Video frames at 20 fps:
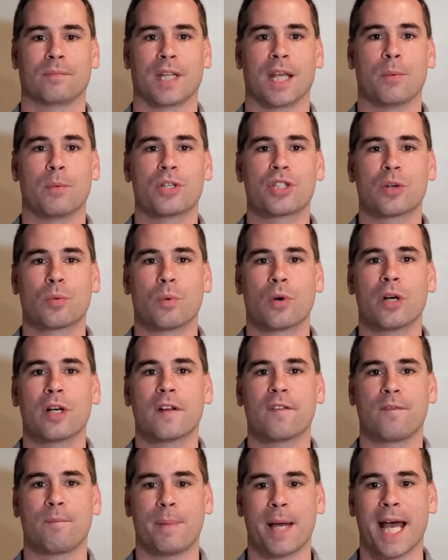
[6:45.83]
It was a
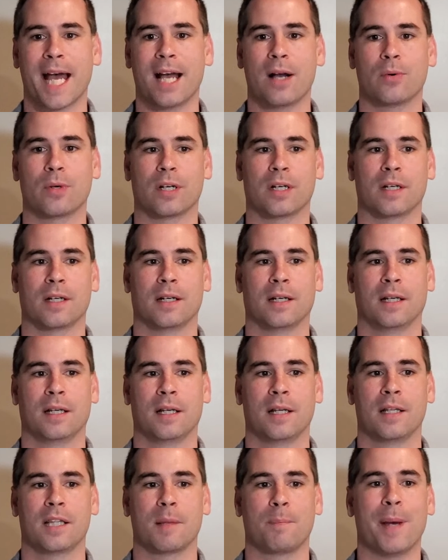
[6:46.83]
word of power.
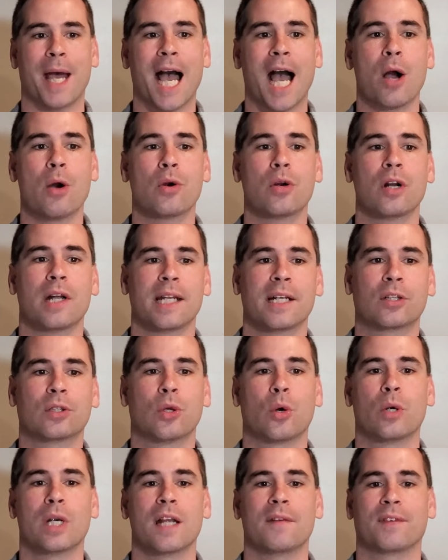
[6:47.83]
The power and
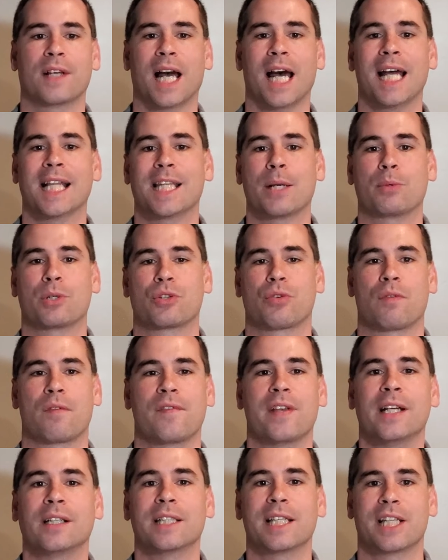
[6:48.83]
glory of God that was
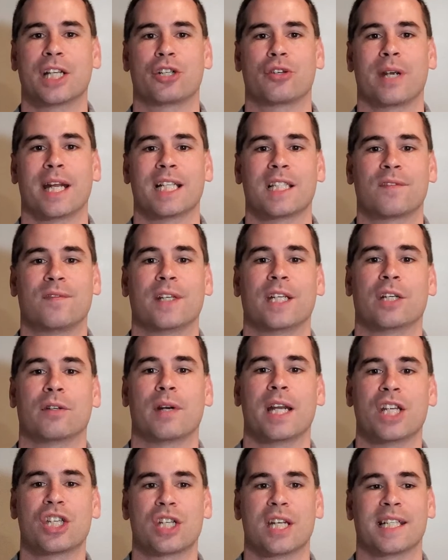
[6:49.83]
revealed in the
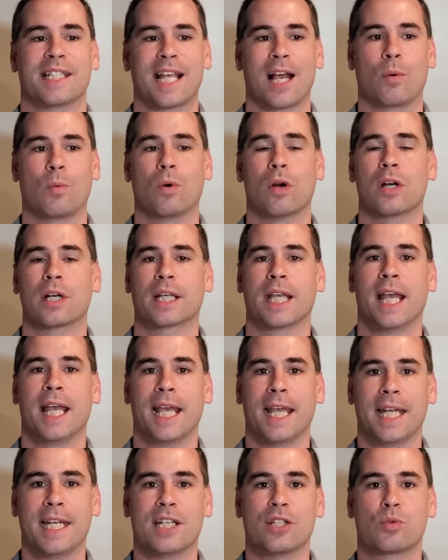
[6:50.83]
transfiguration is at work
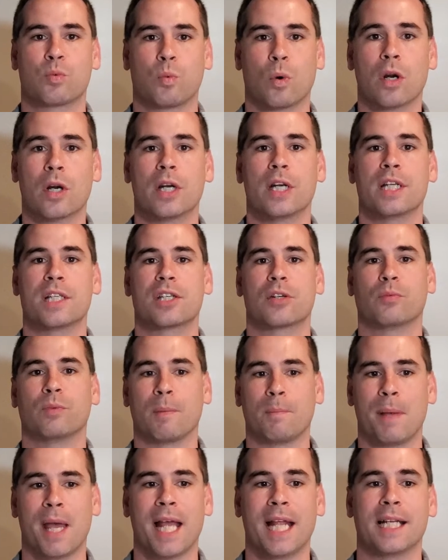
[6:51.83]
in his words
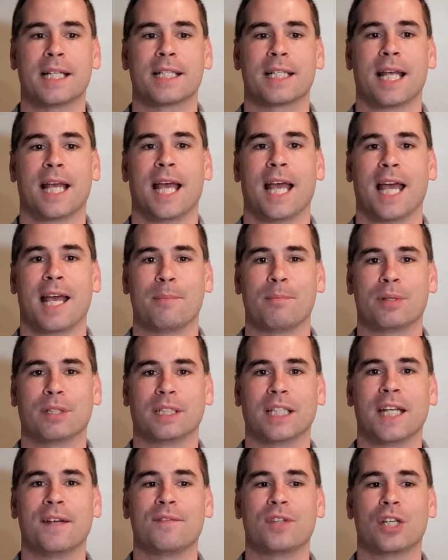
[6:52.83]
repent and
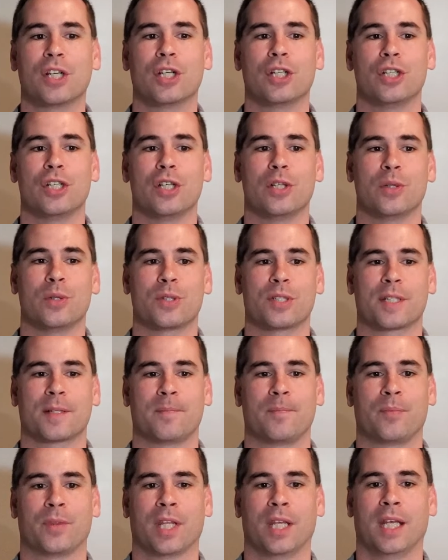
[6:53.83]
believe the good news.
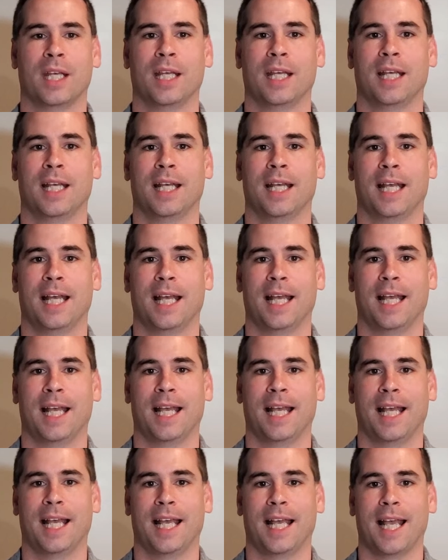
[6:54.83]

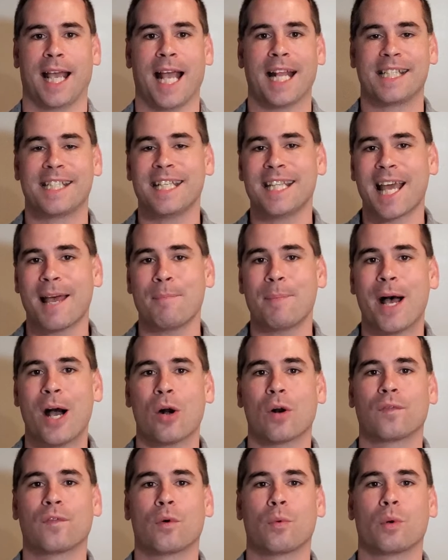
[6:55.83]
And see, that
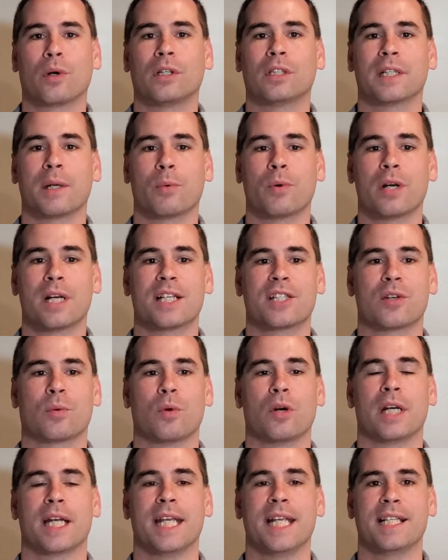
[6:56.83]
powerful word is a
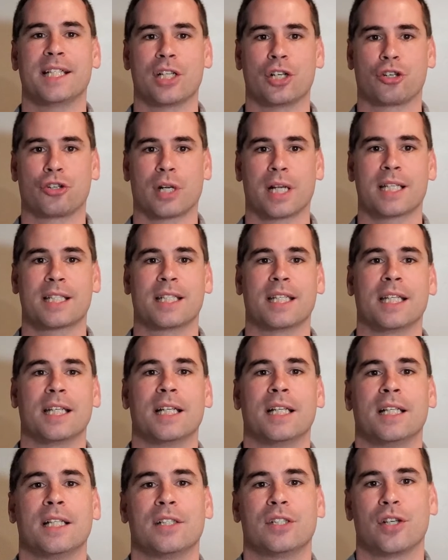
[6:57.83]
word he's
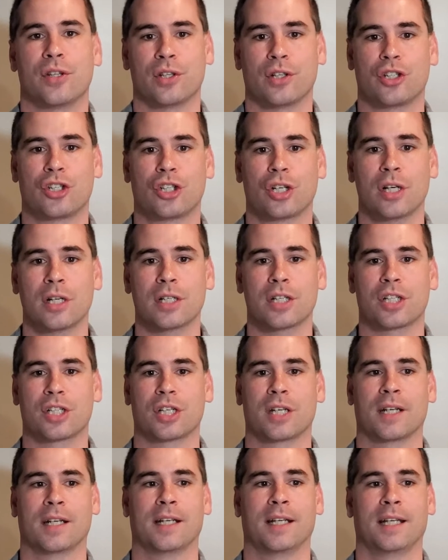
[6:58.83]
entrusted to the
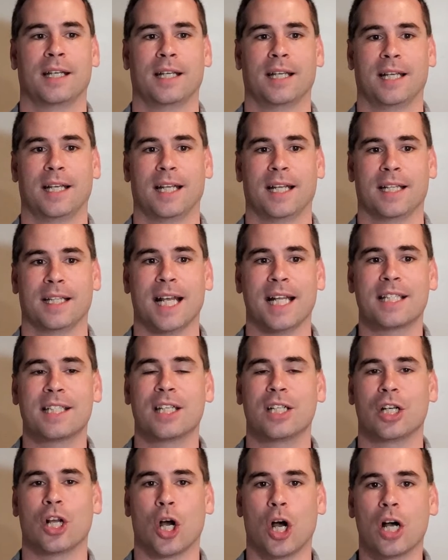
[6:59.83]
church. That's
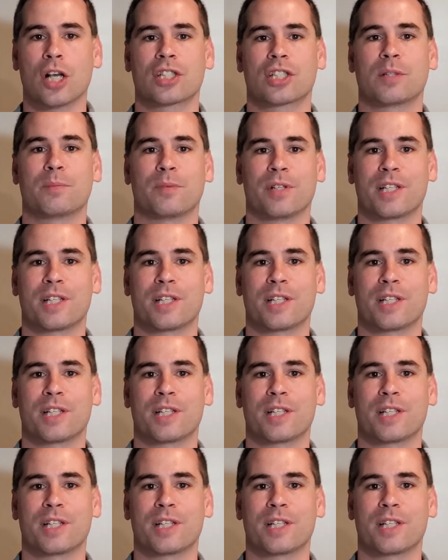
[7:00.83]
an awesome